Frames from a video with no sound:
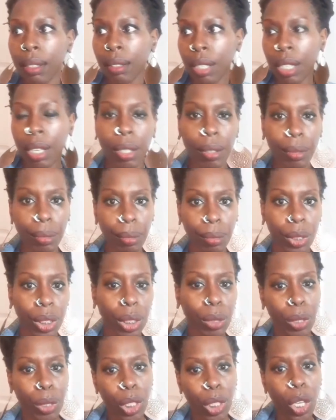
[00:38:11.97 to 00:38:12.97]

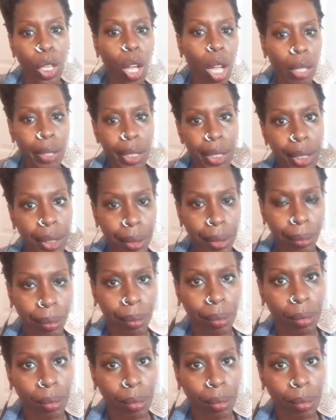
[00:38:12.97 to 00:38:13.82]
She was a call girl.